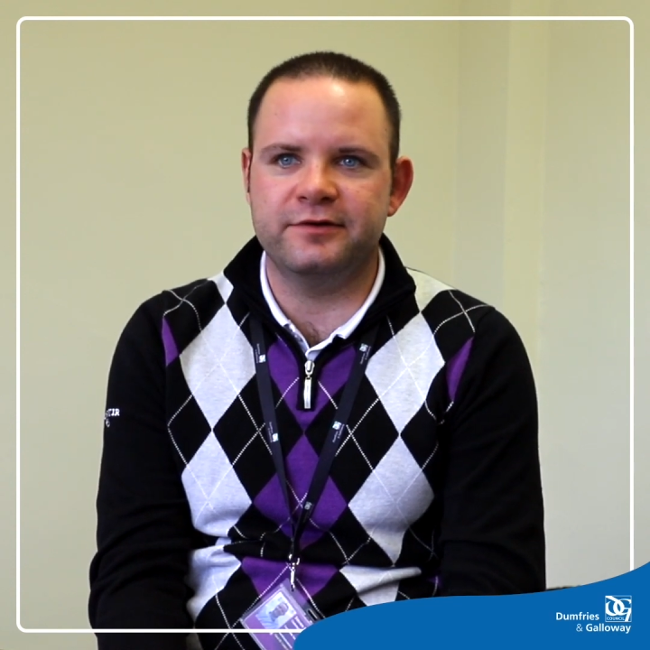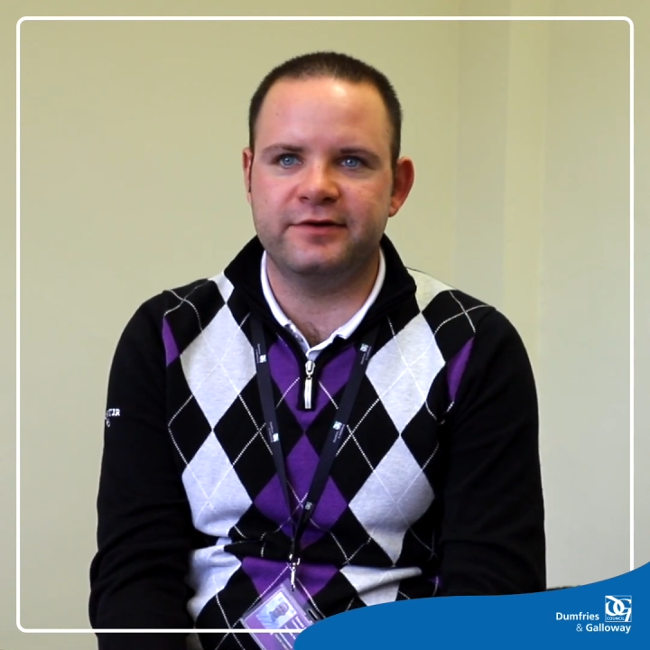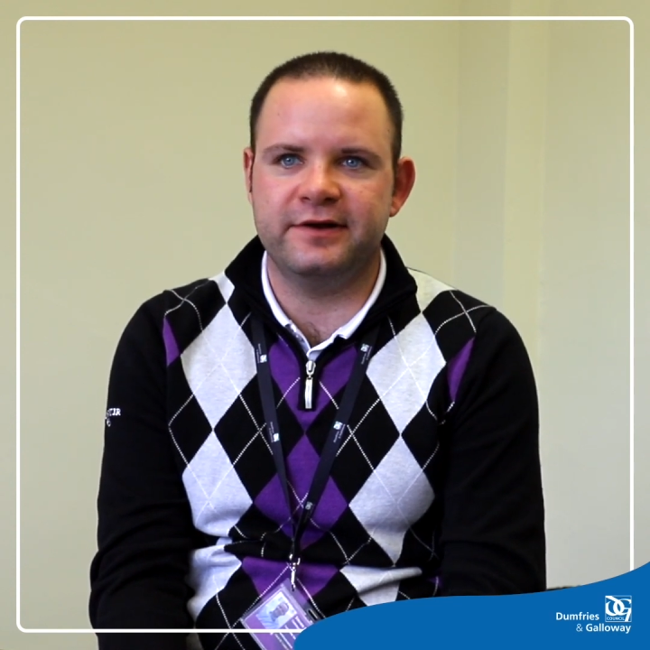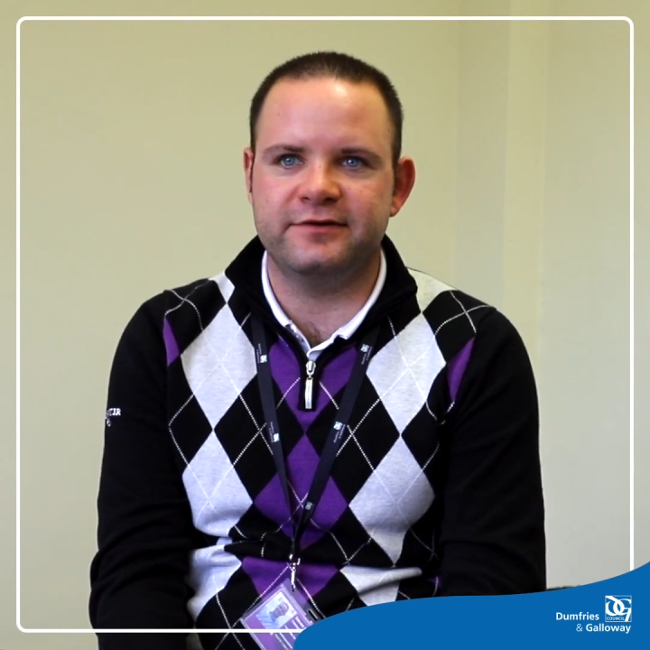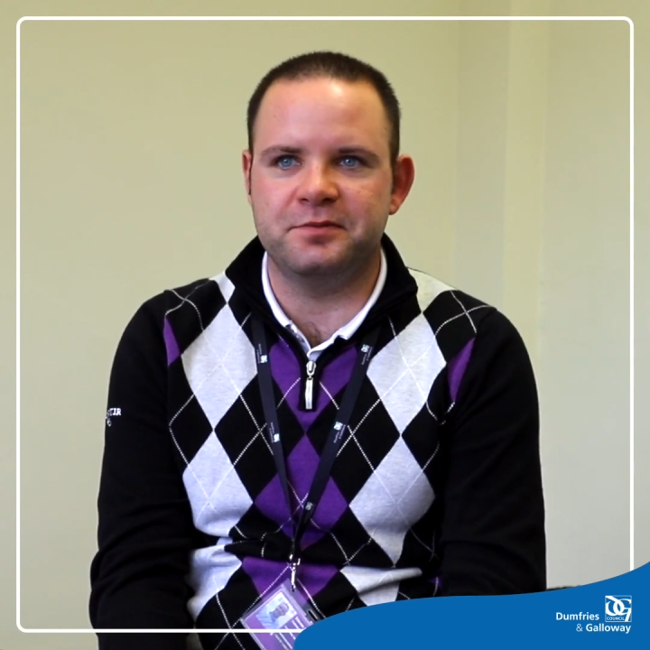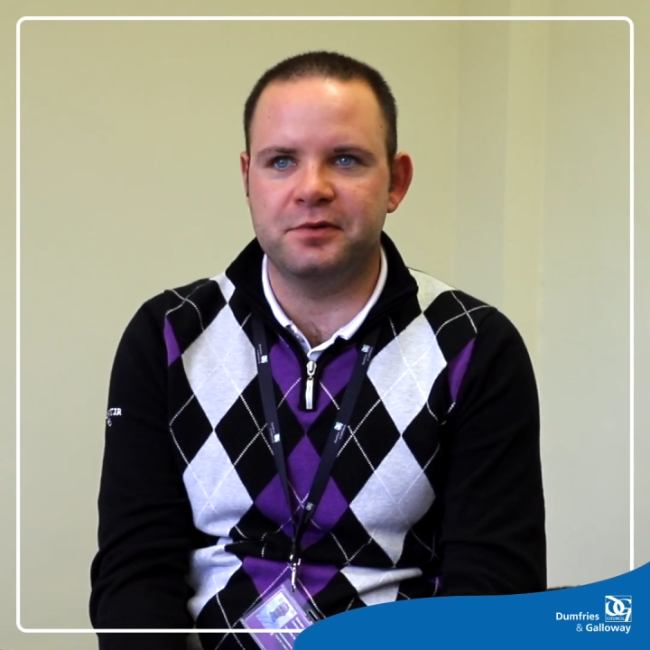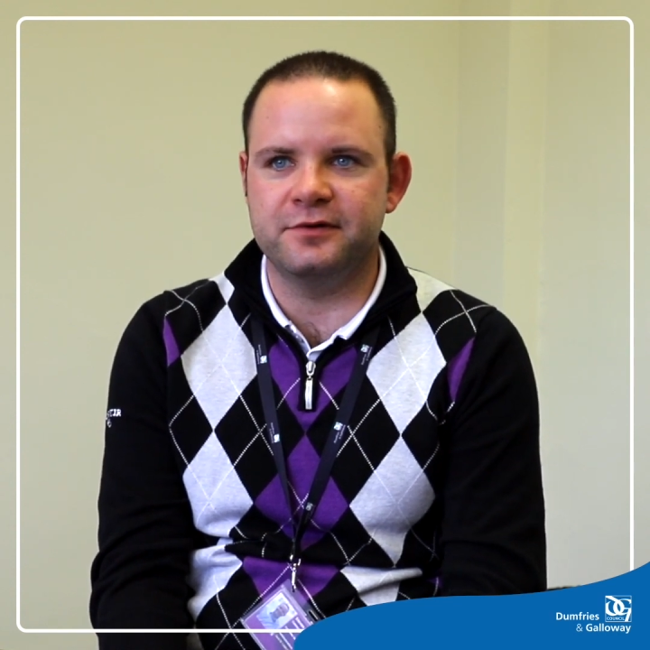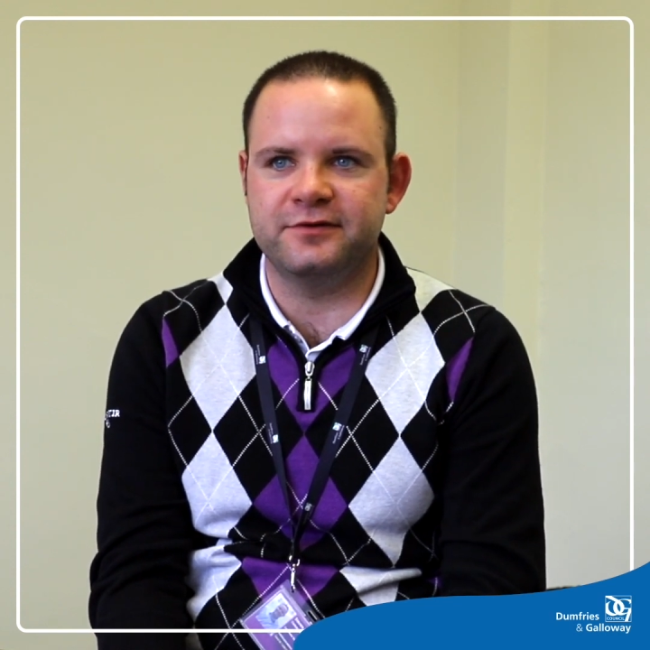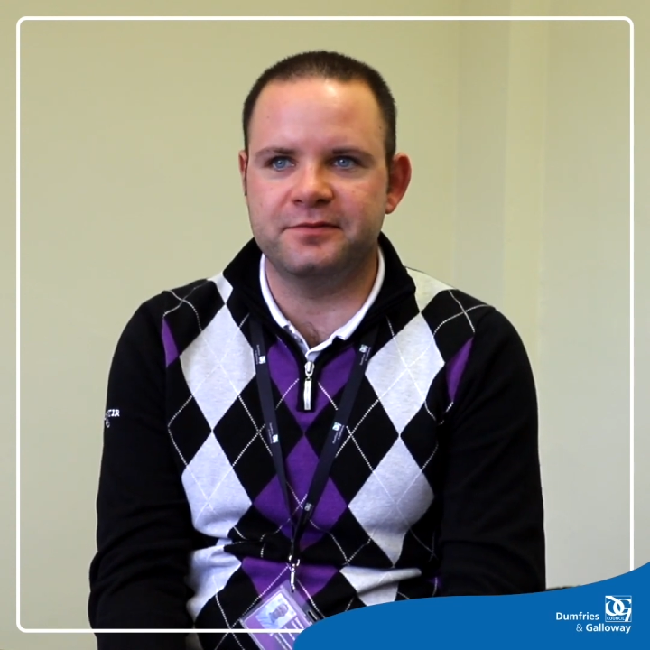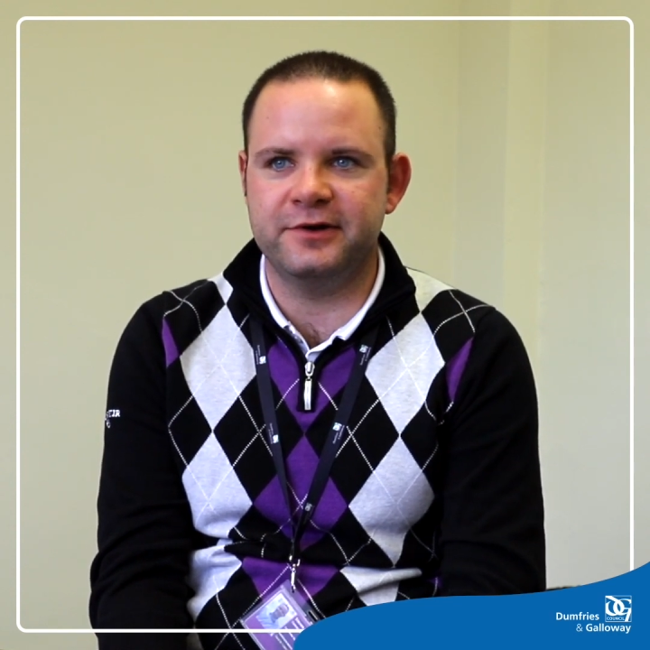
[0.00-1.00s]
address
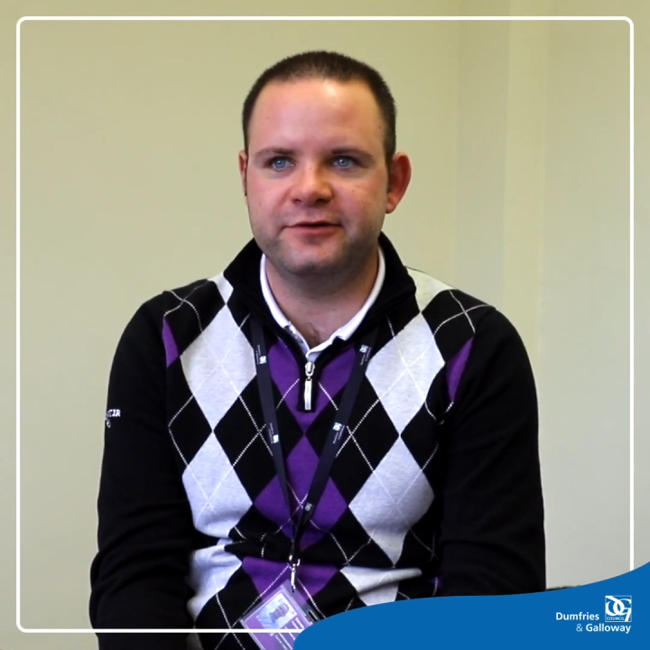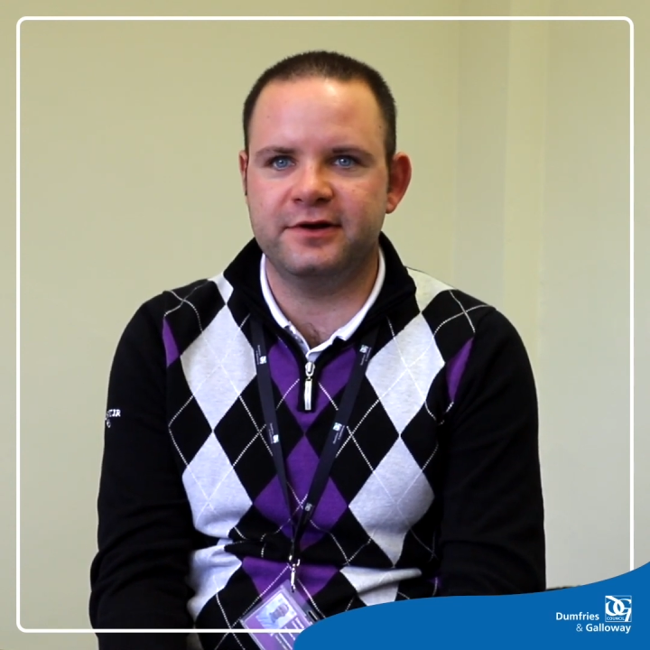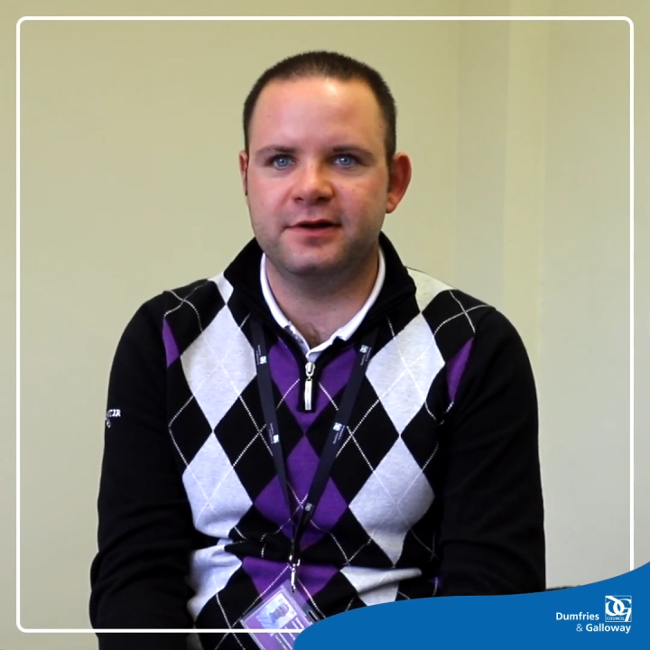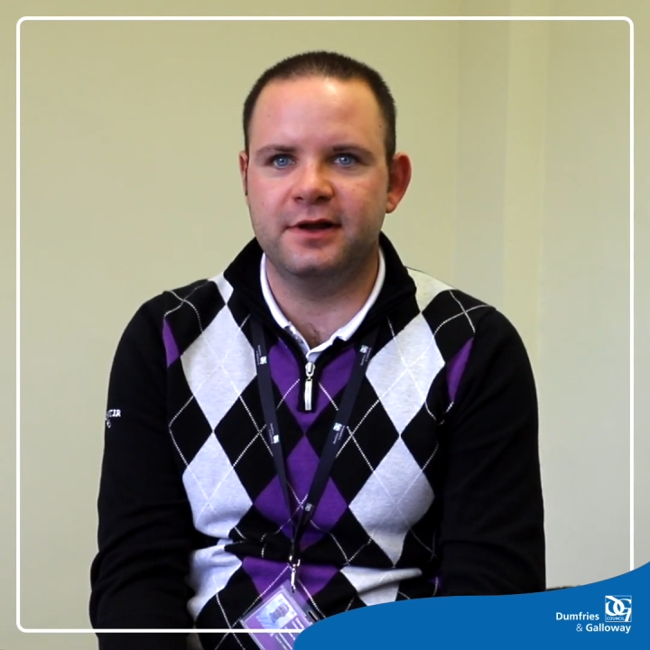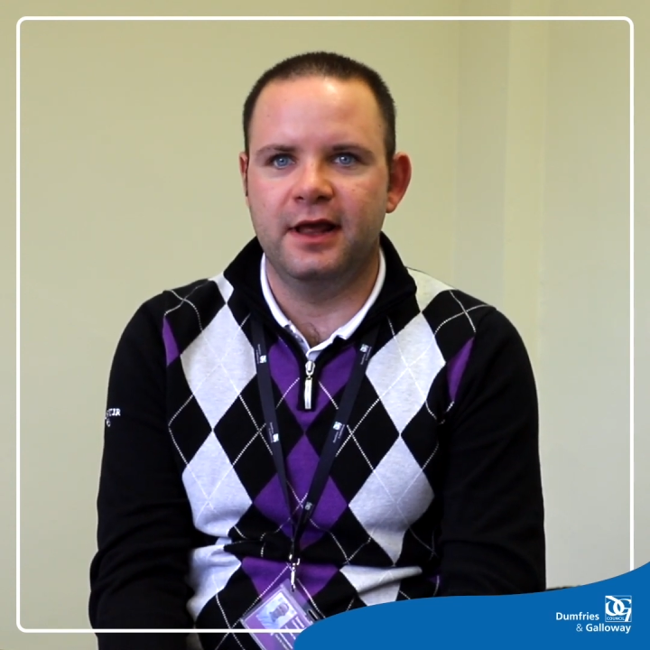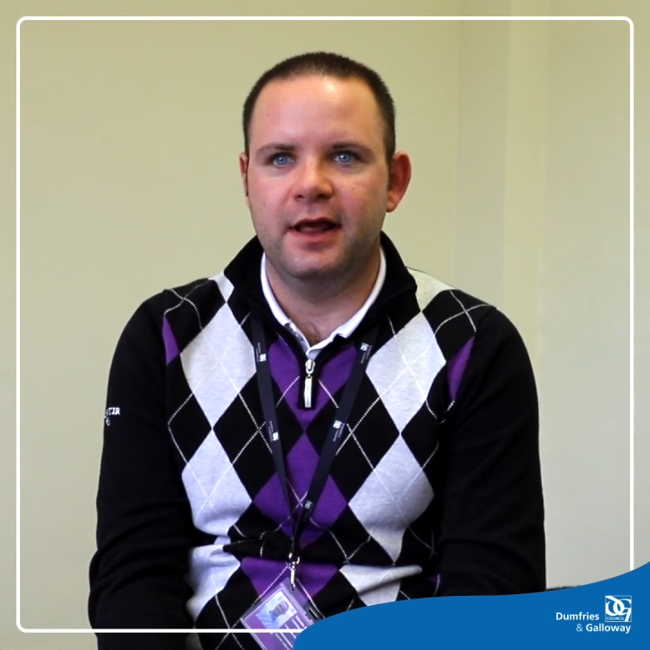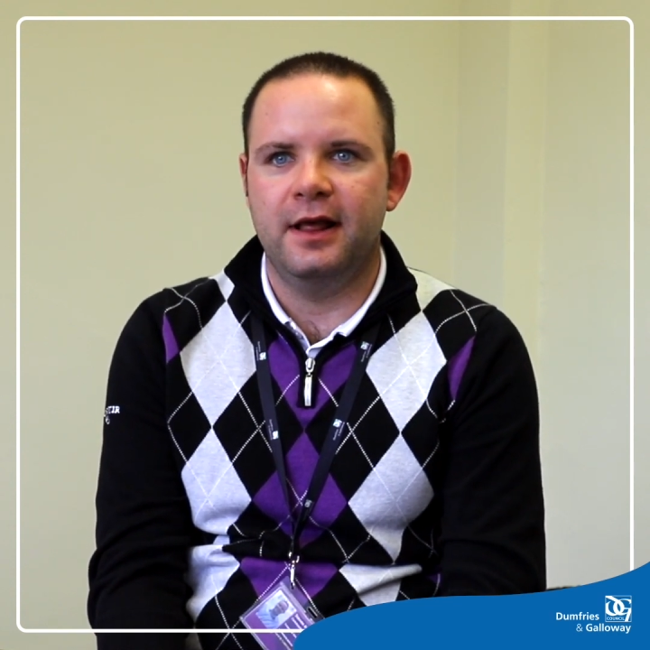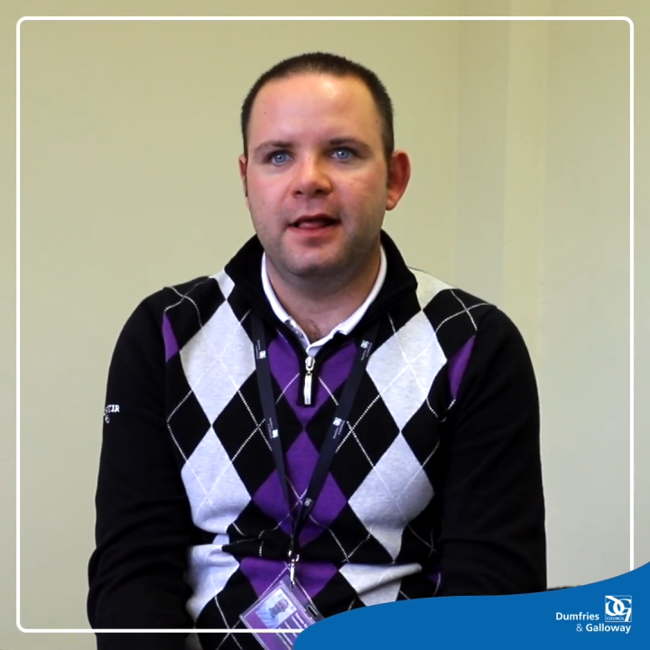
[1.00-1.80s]
upon submission,